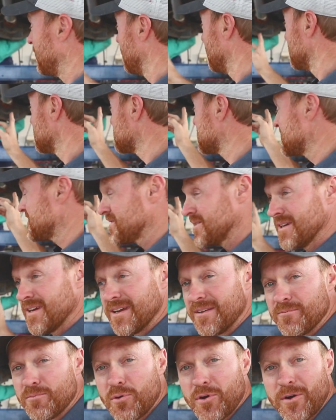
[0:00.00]
holes,
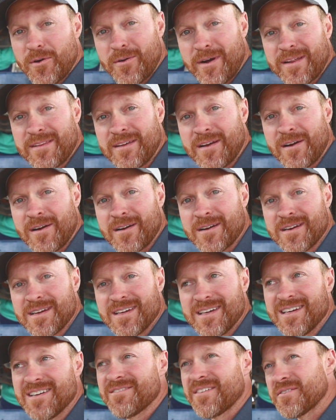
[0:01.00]
and put it right there.
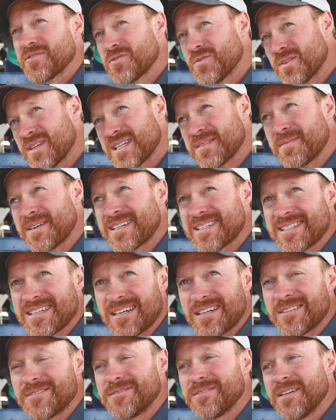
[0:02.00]
If I was doing this
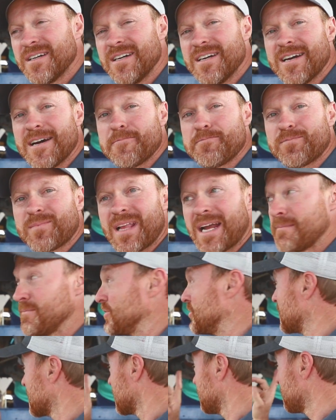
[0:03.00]
myself, I'd
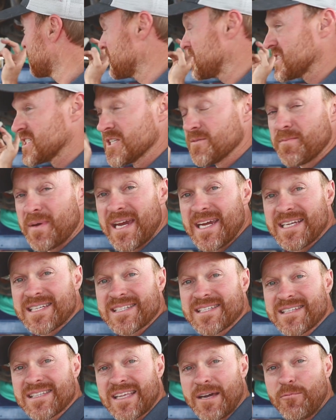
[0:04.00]
be looking for the
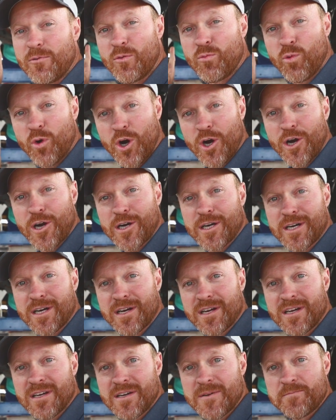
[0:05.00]
space that would work,
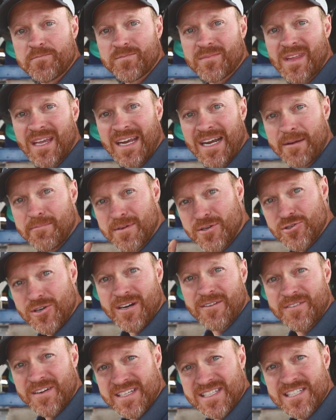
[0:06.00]
and I'd be
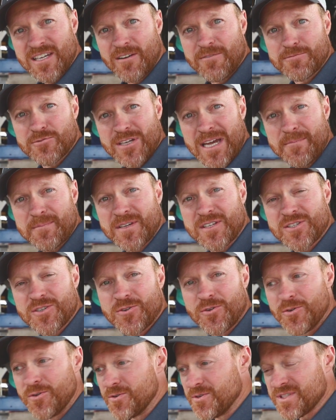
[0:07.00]
trying to find self-tapping
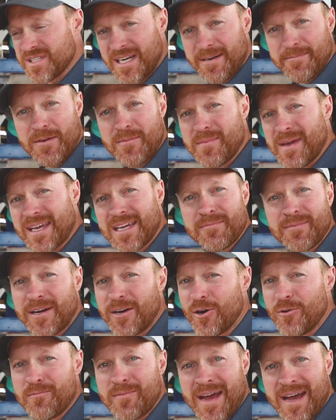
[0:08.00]
screws, and I'd be making
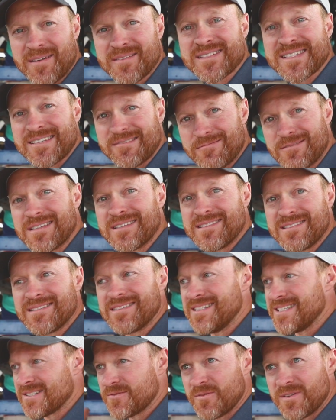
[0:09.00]
my own mounts.
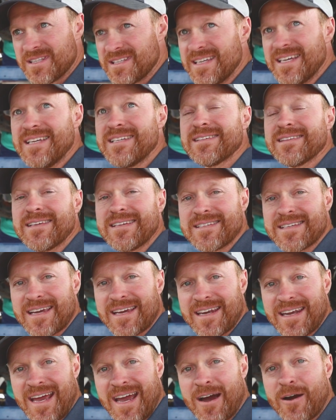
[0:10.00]
This would easily
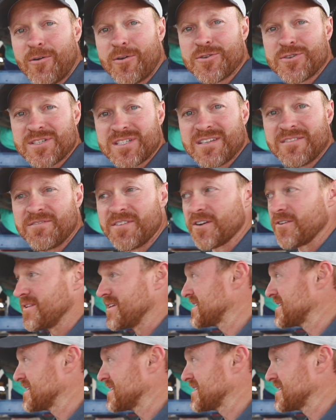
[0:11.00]
take an hour just to figure